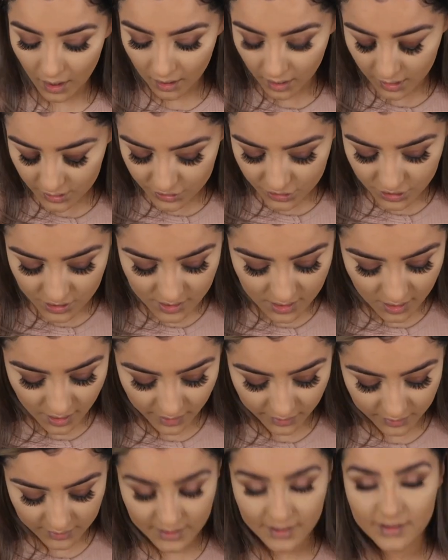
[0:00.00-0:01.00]
I'd just
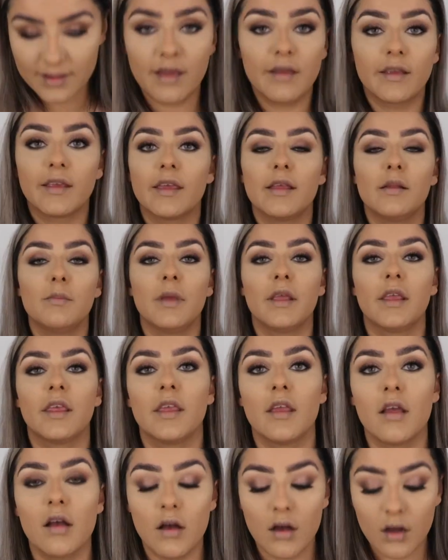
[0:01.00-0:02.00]
like to thank IL
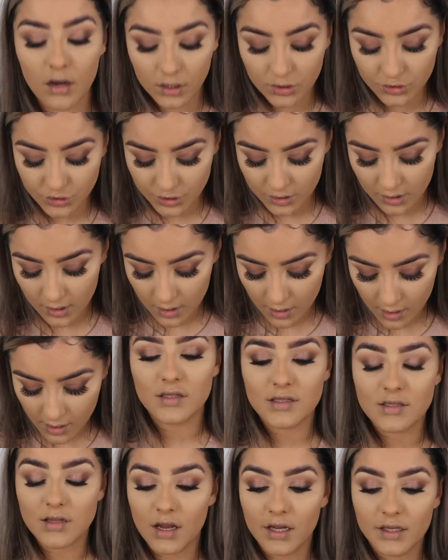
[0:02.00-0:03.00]
MAKIAGE, the
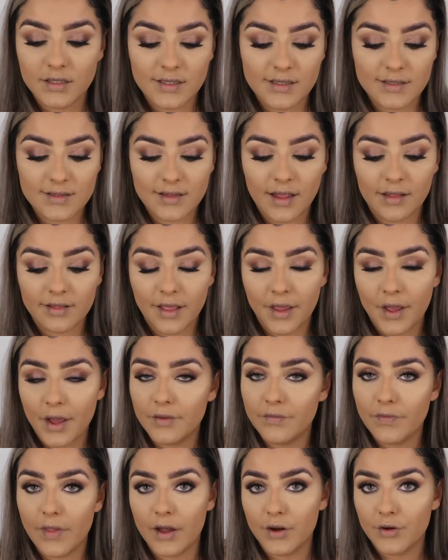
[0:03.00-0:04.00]
scientists that they
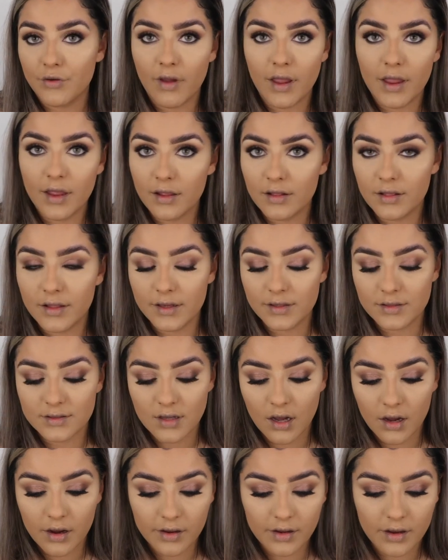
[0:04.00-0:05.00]
have that created this
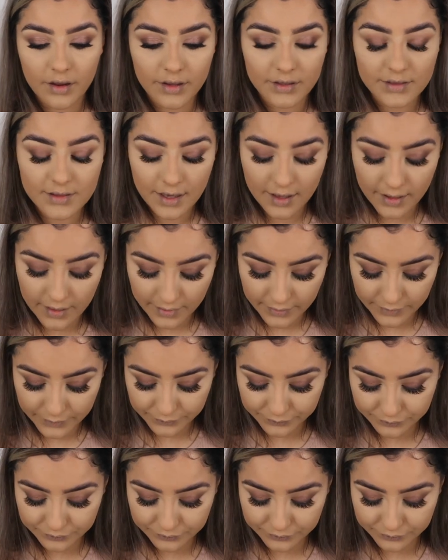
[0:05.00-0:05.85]
highlighter,